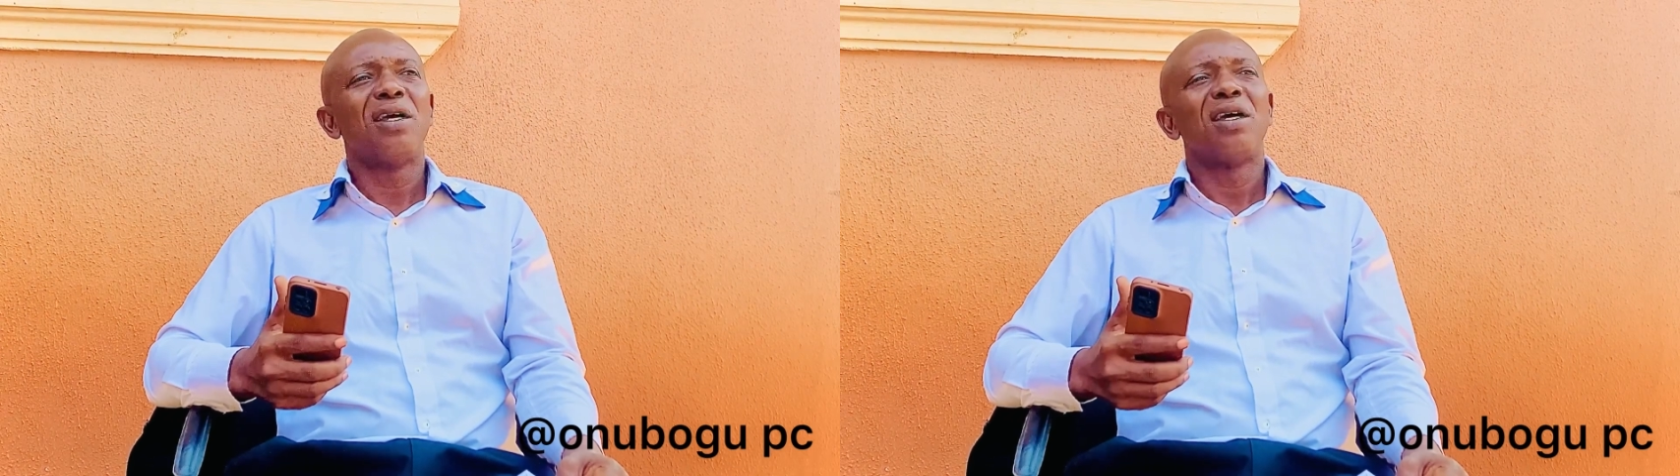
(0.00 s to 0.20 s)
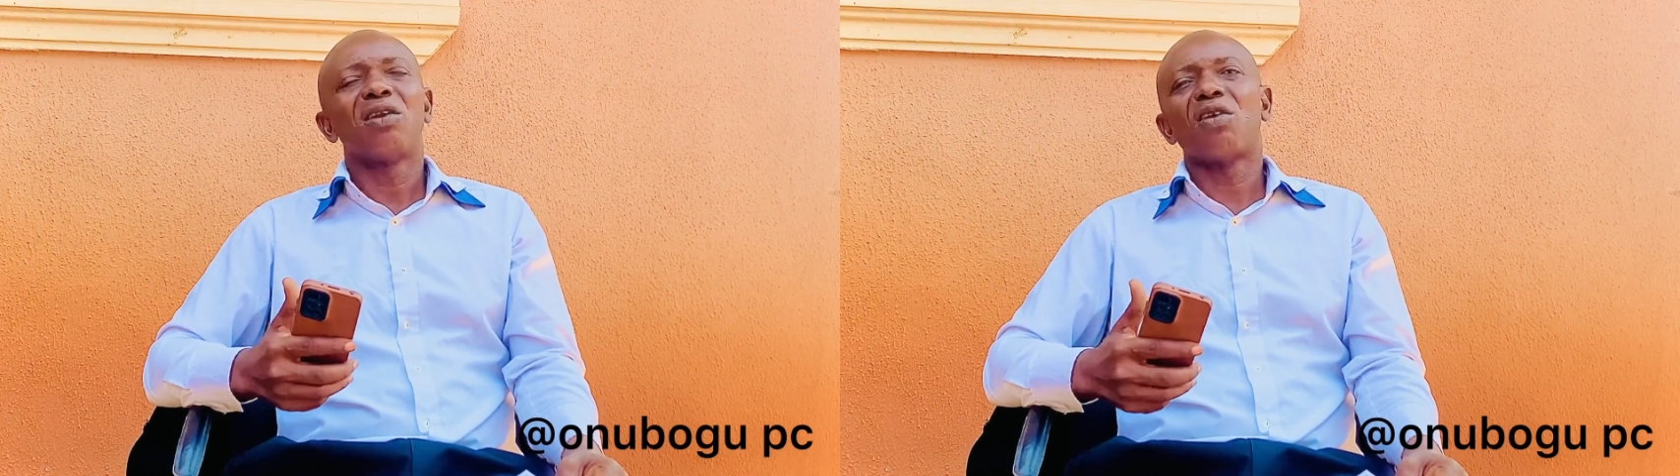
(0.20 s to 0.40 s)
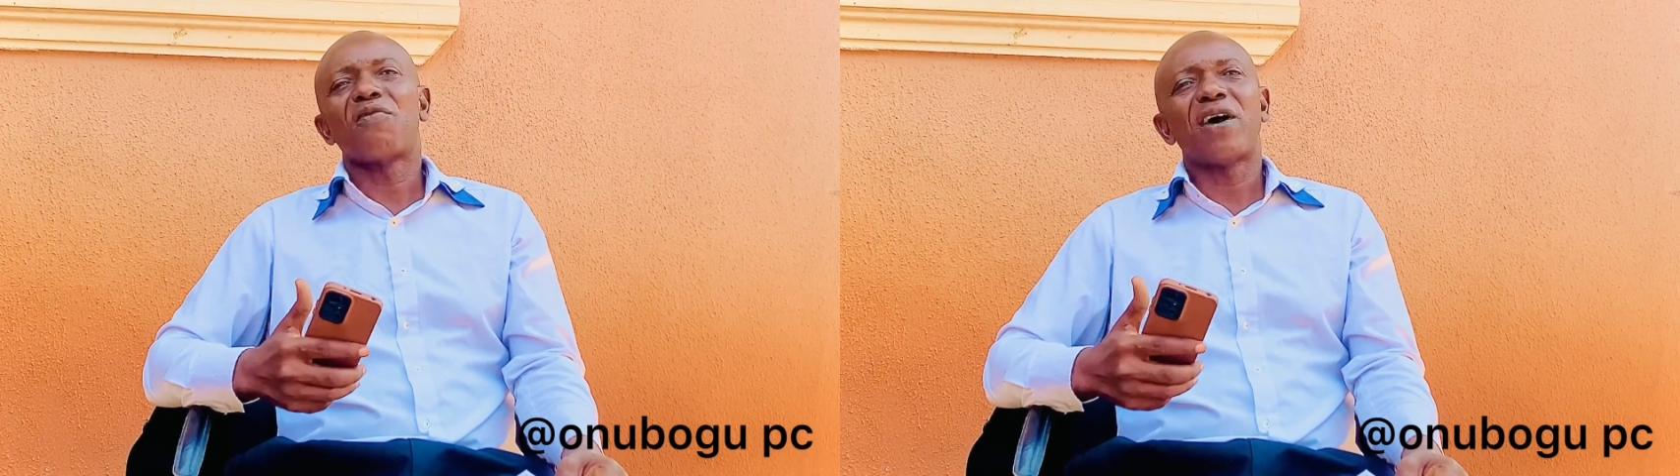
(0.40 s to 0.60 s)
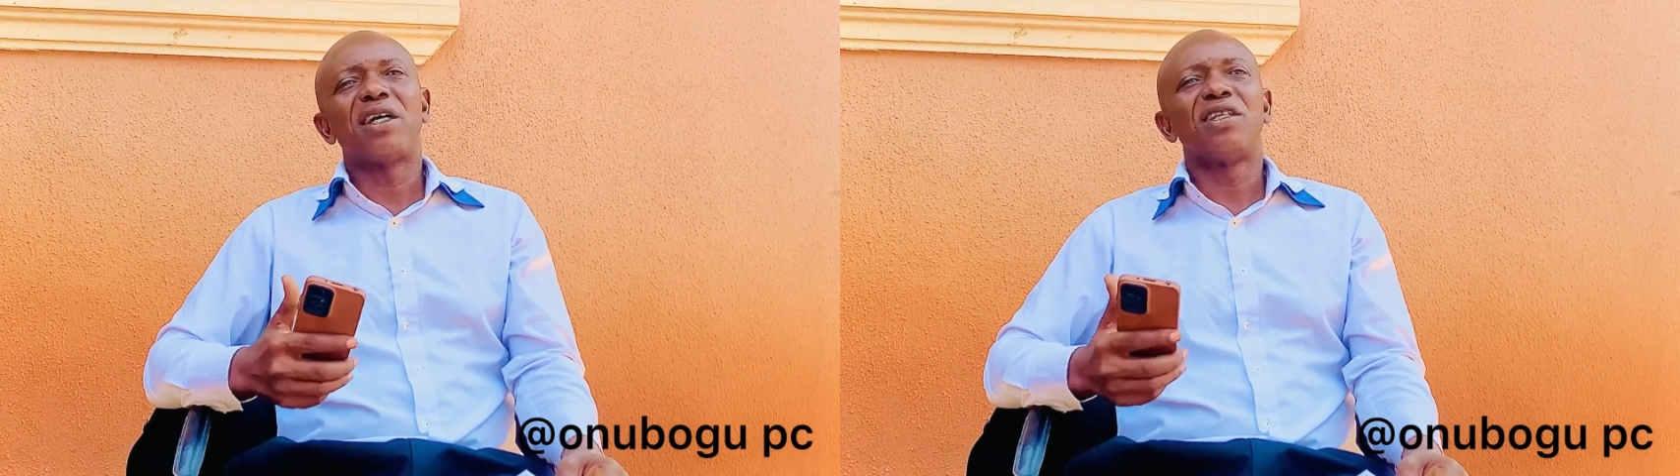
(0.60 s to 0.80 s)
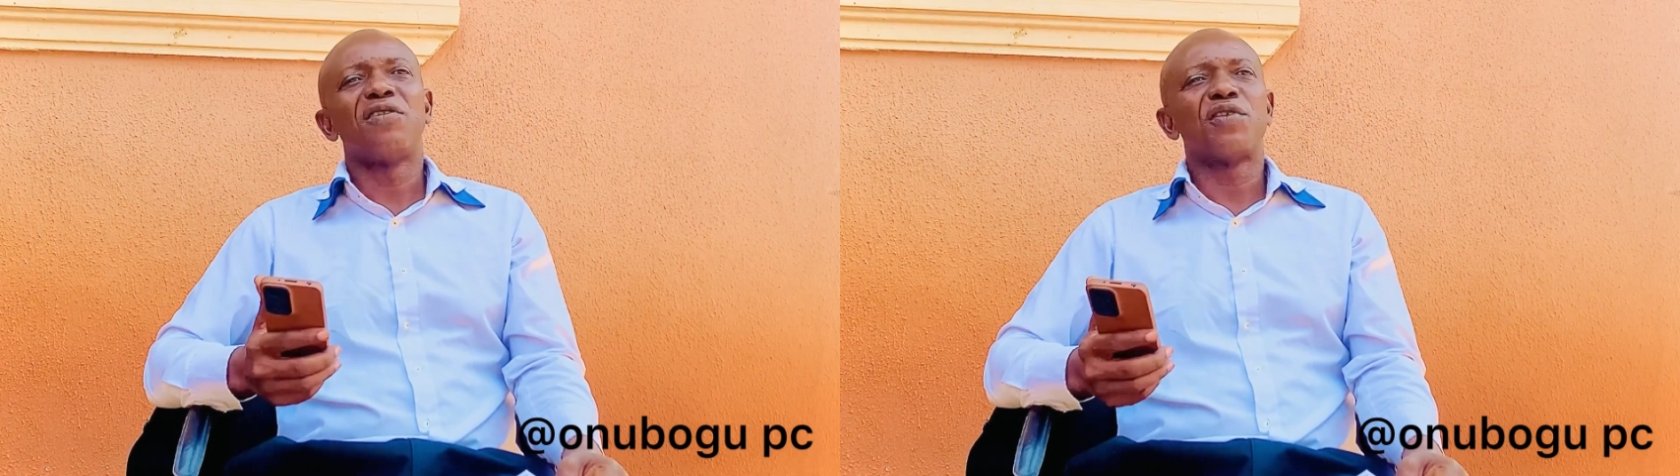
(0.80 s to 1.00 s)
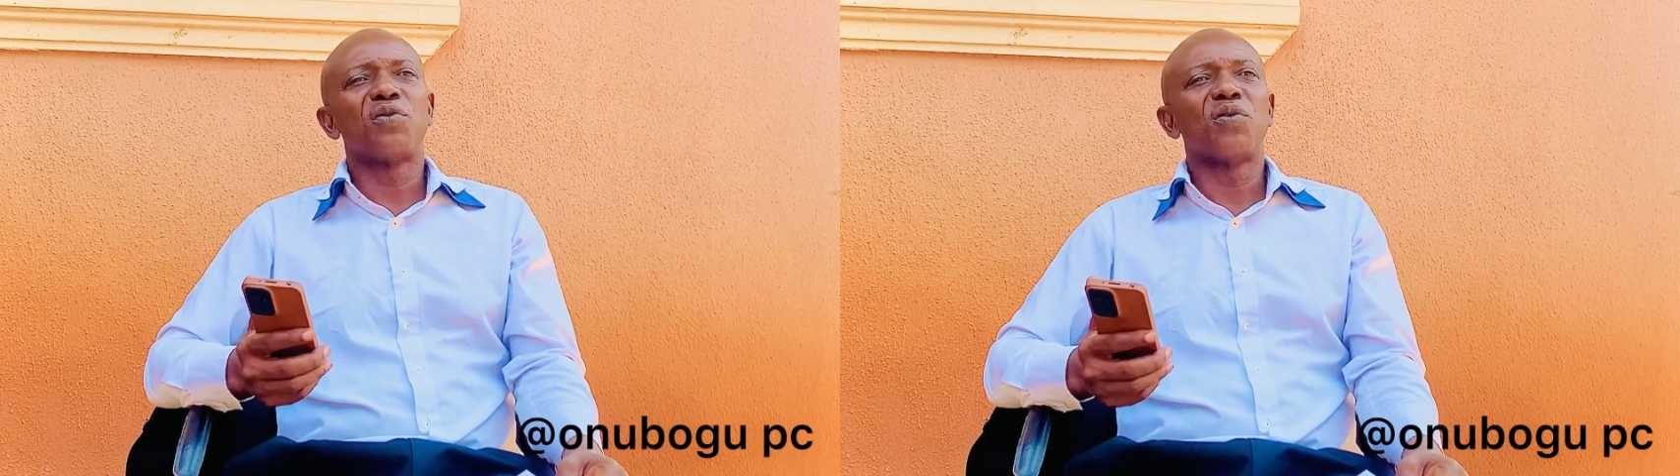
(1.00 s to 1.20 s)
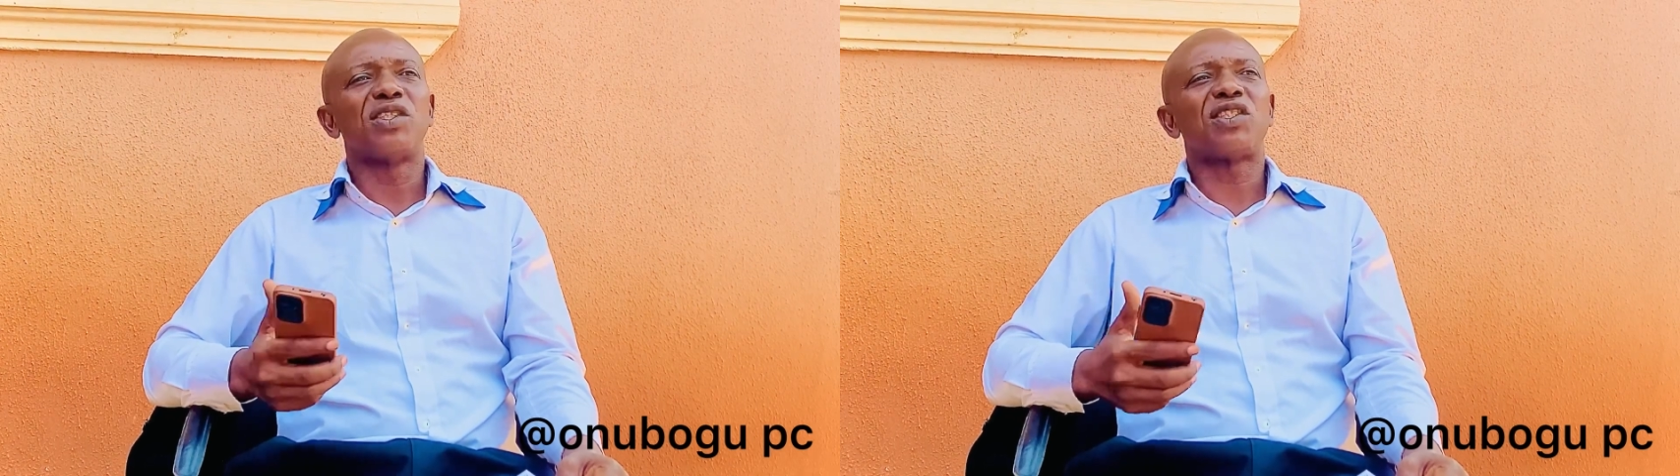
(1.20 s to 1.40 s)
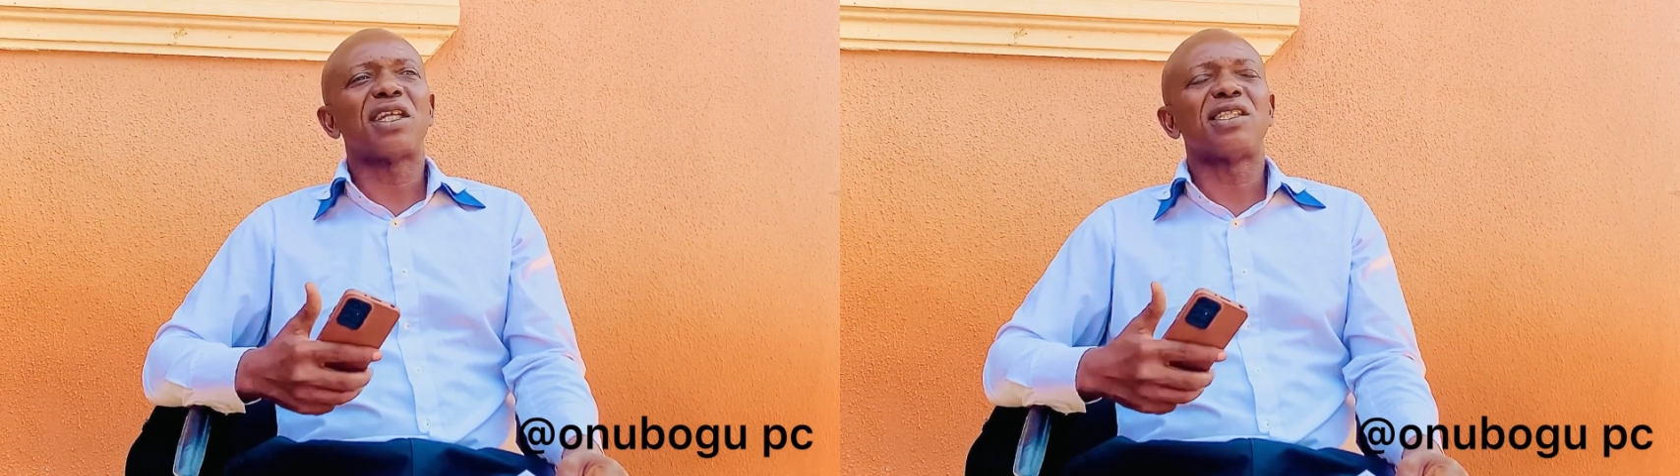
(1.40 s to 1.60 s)
Love are everywhere.
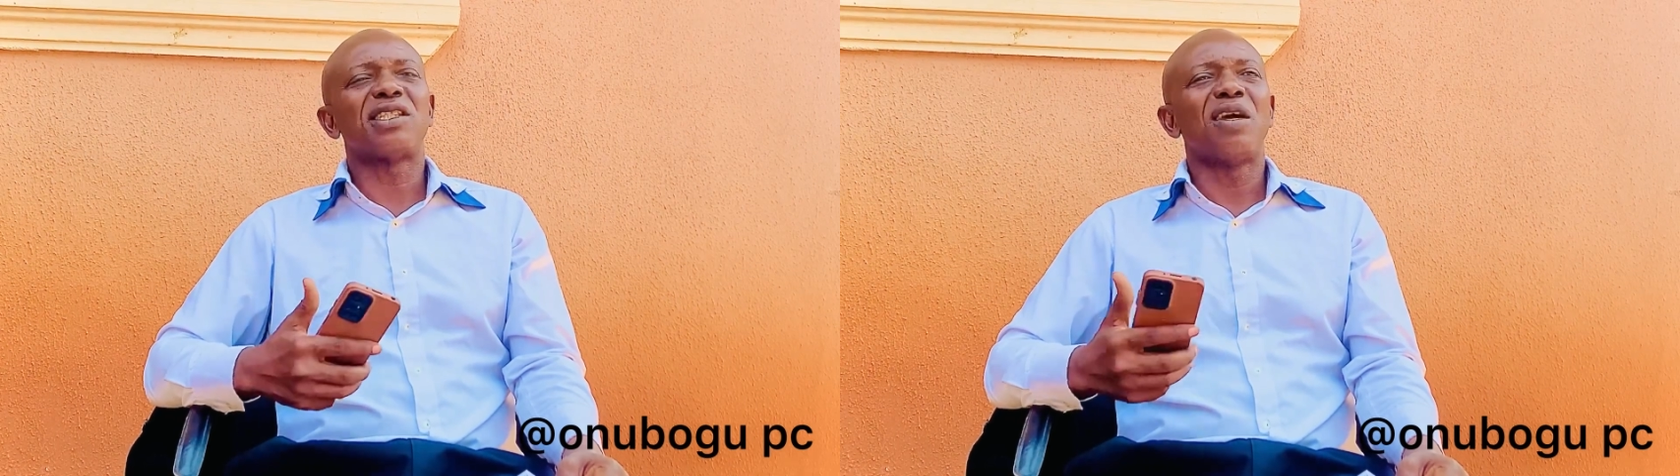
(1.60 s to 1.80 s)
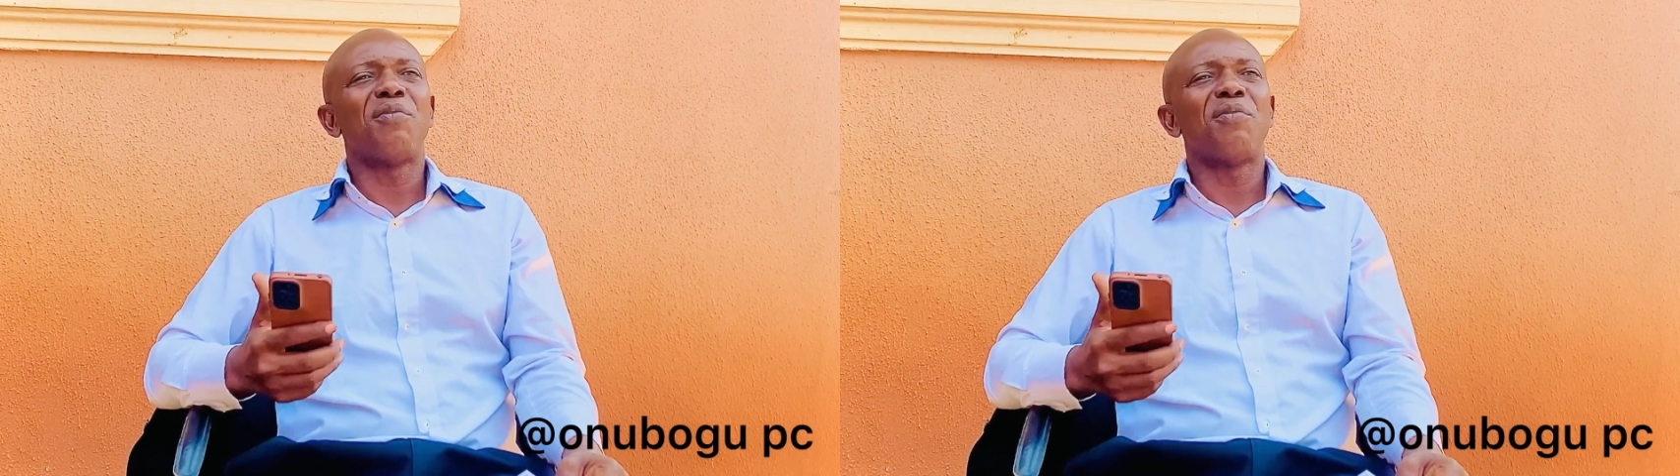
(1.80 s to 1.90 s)
Charity and